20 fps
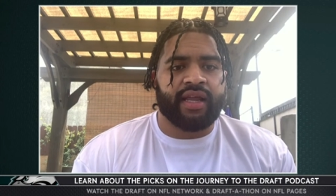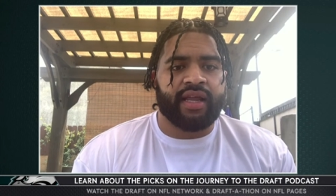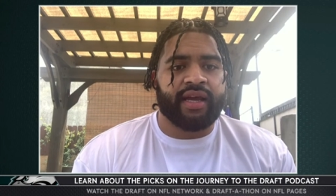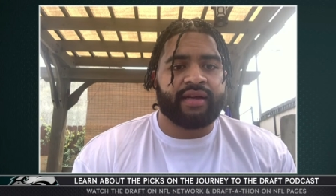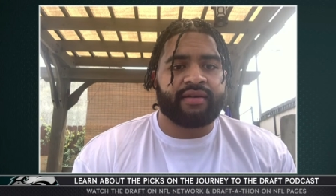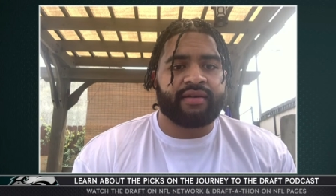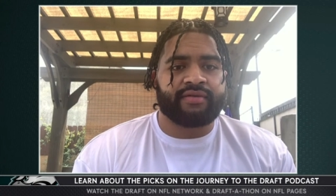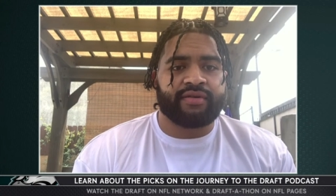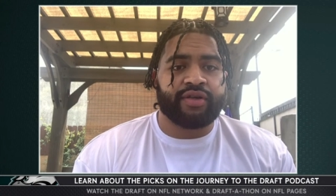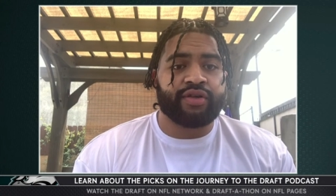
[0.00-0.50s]

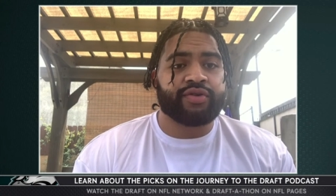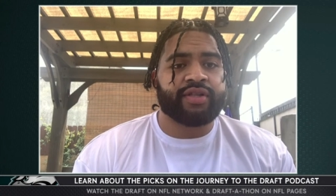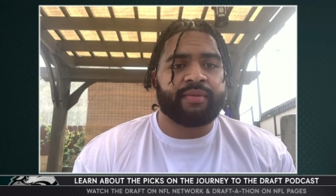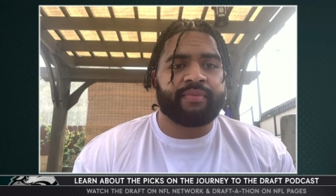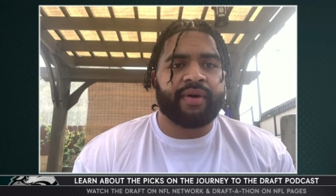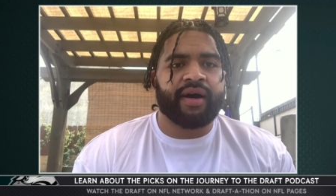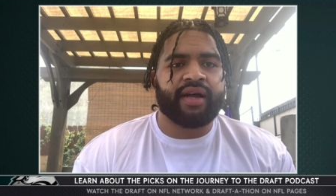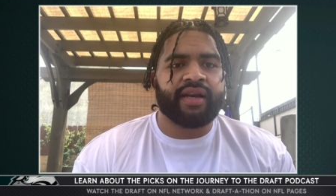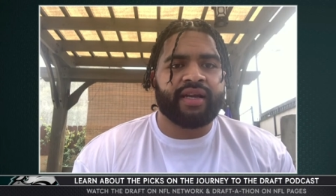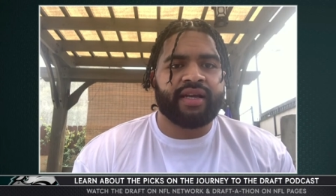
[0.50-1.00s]
like use the
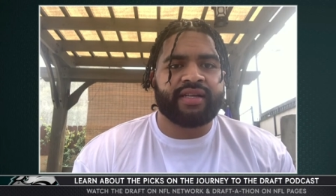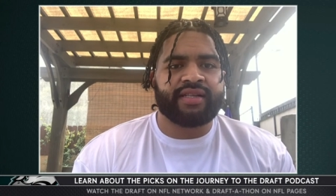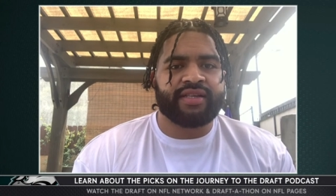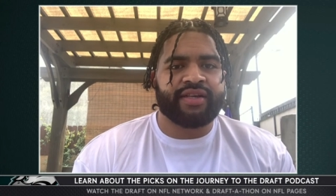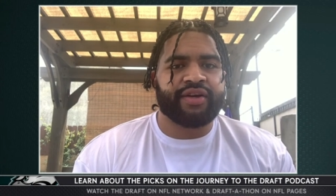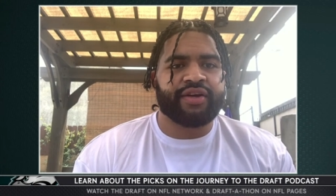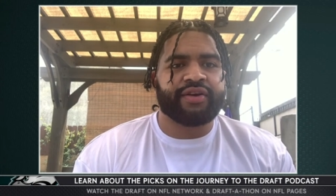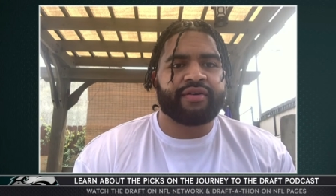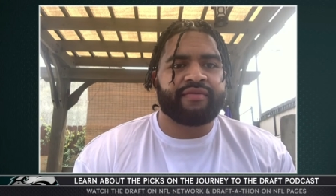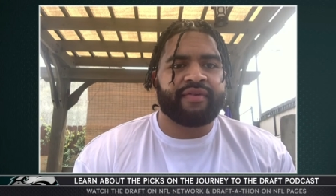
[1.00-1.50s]
body
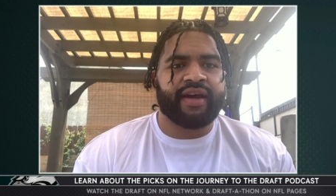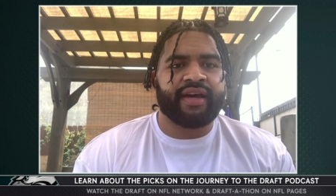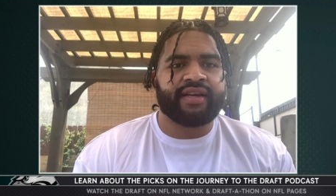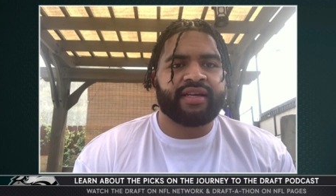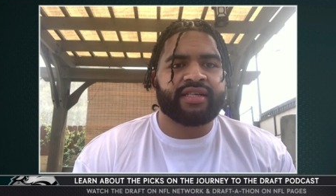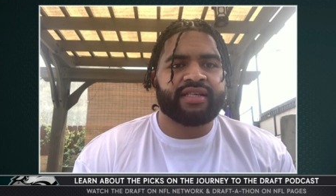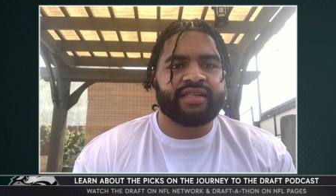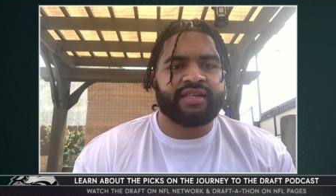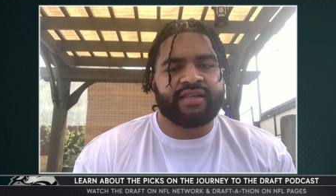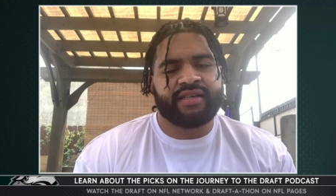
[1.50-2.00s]
to your
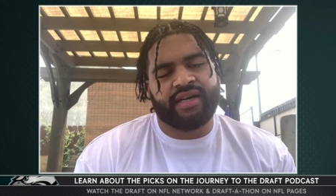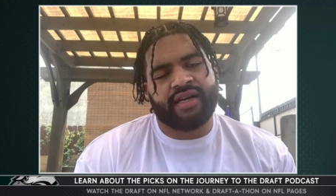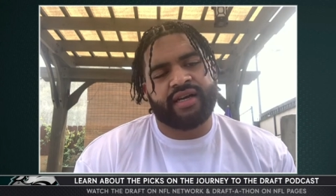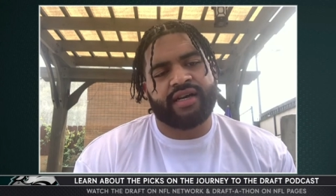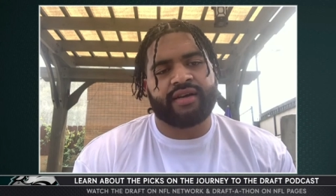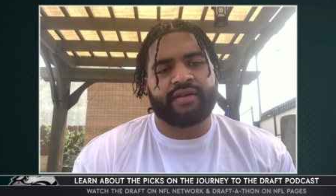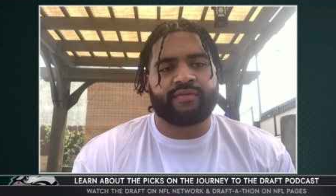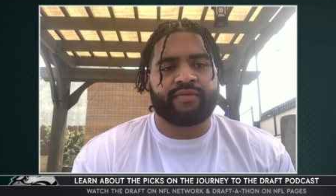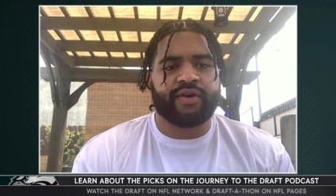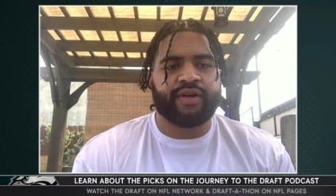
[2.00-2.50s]
advantage
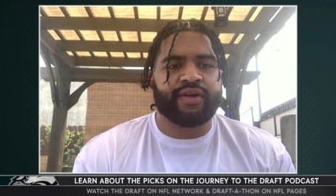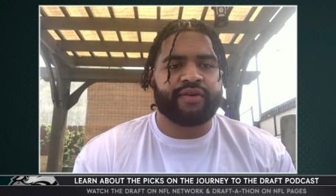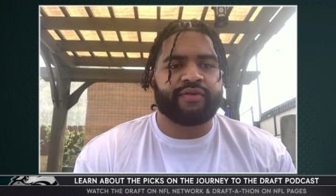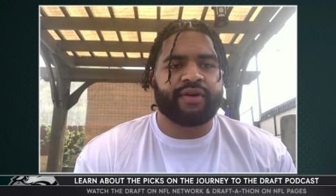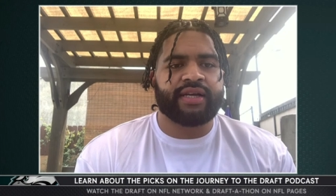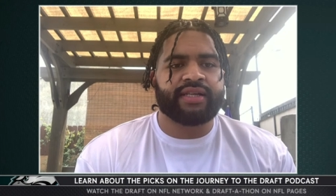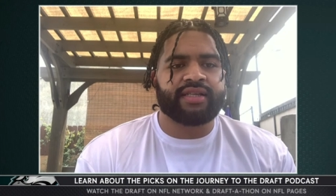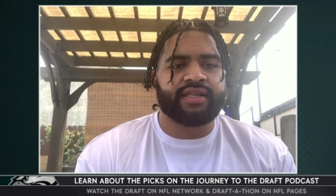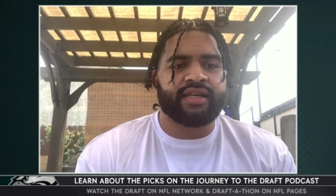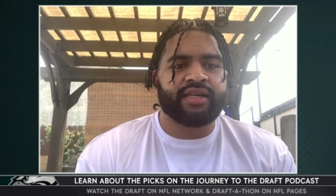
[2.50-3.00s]
uh, when you're
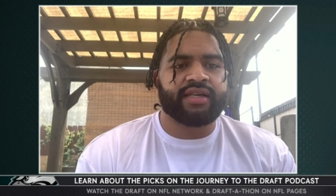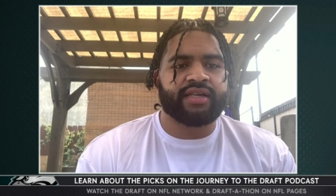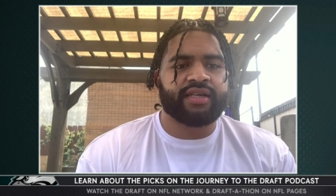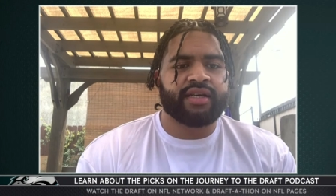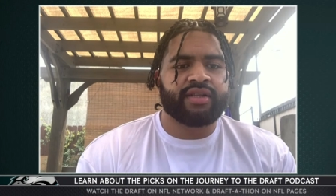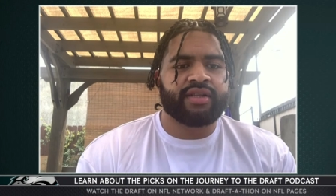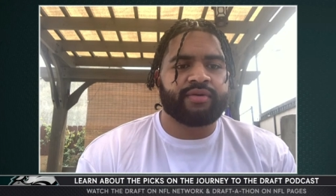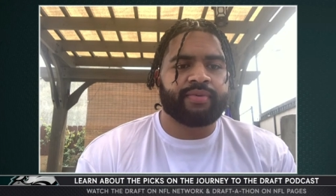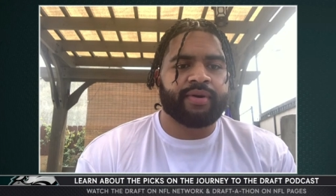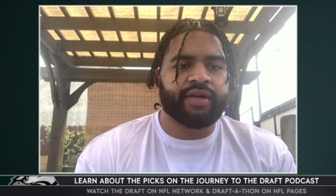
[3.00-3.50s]
wrestling
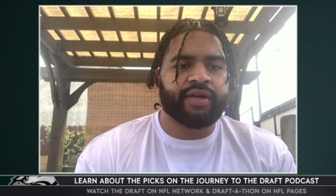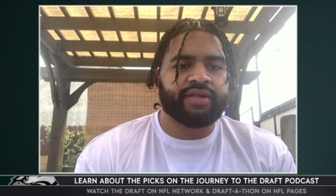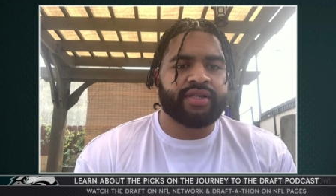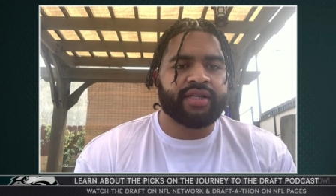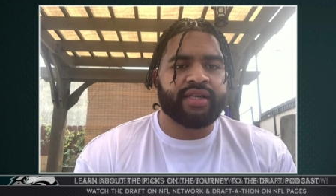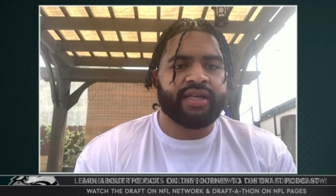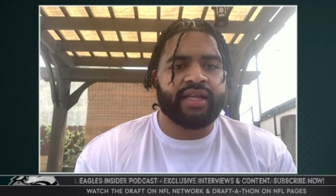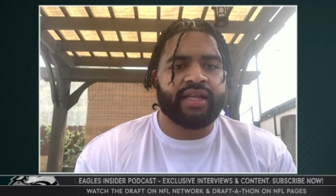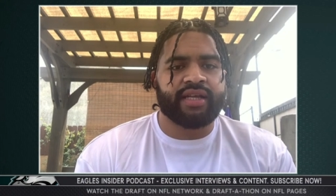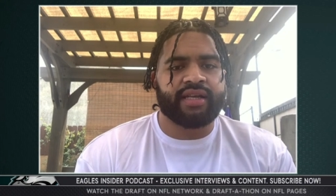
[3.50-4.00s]
another
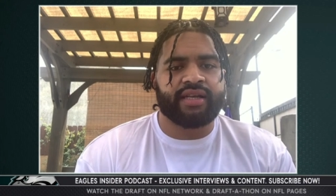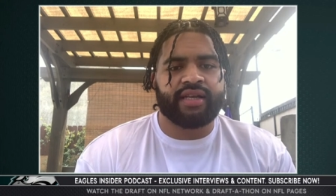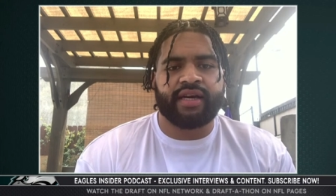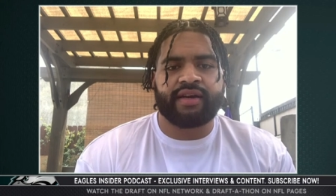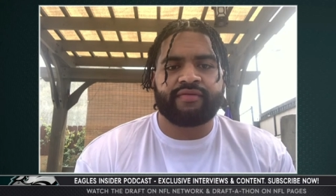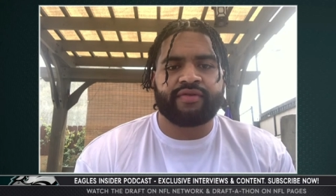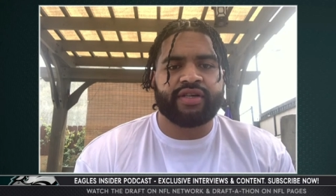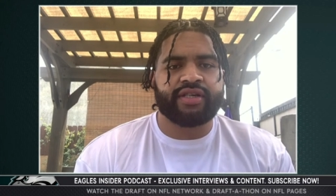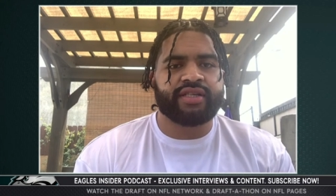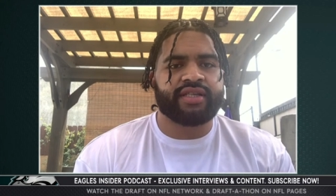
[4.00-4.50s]
person, and then
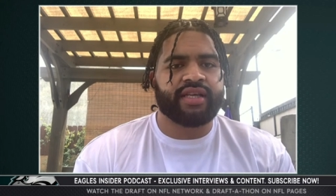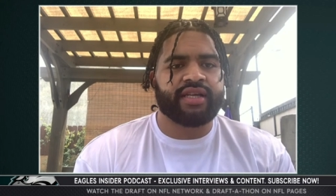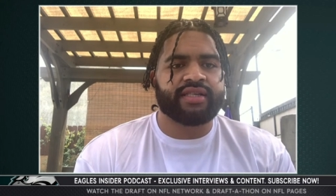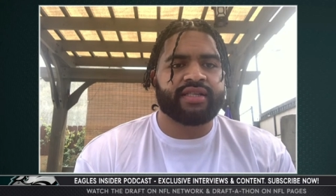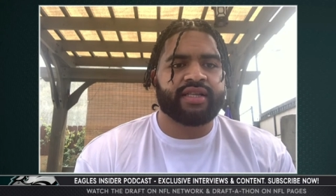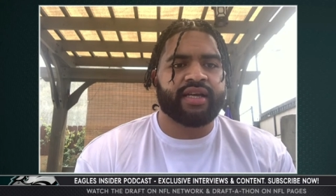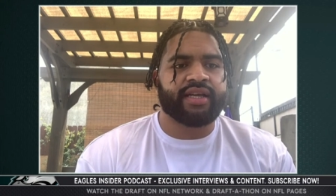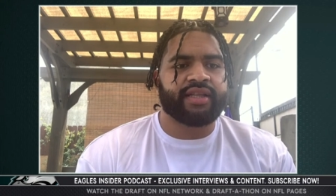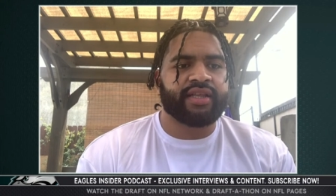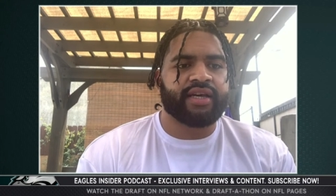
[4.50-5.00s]
leverage
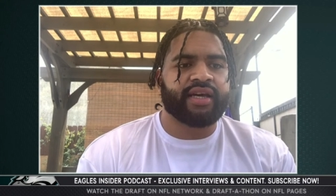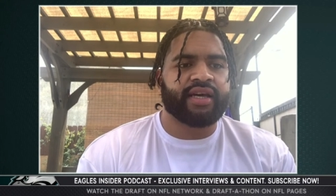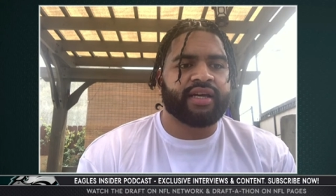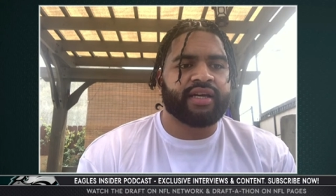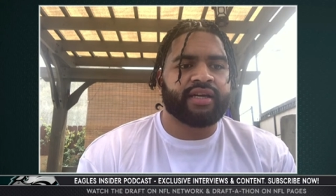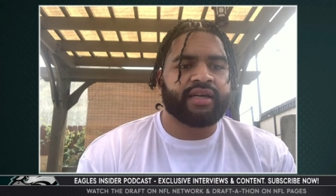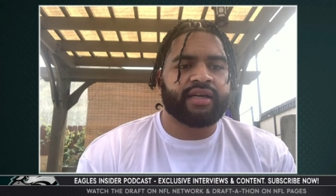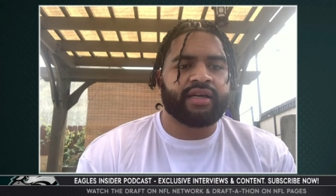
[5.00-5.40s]
things like that.